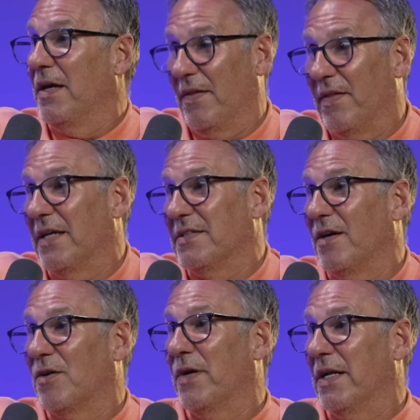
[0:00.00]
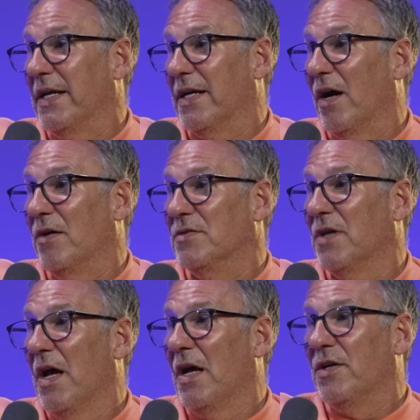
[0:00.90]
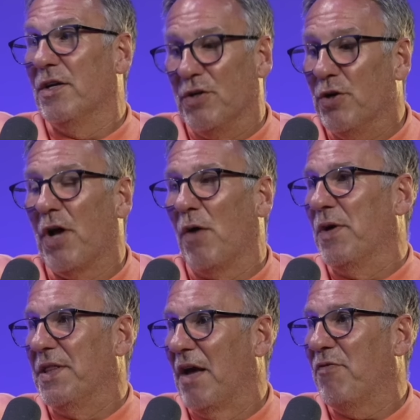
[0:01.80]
And that's how quickly it goes. You don't win the